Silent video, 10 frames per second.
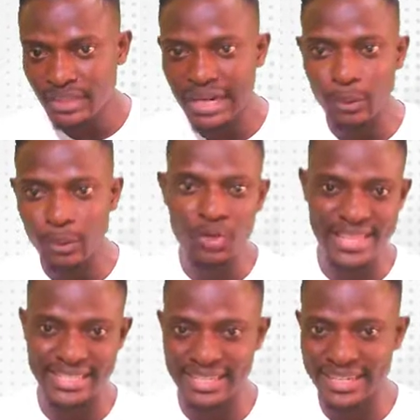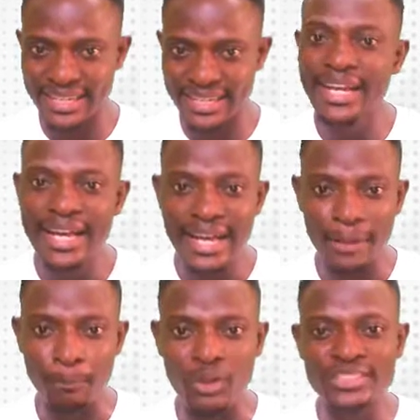I'll go over that again. A
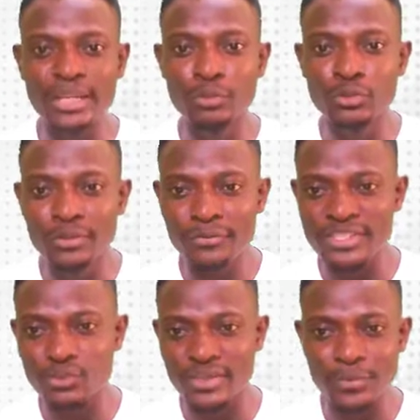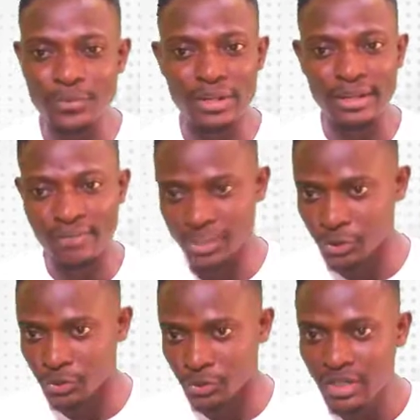portable refers to a smaller version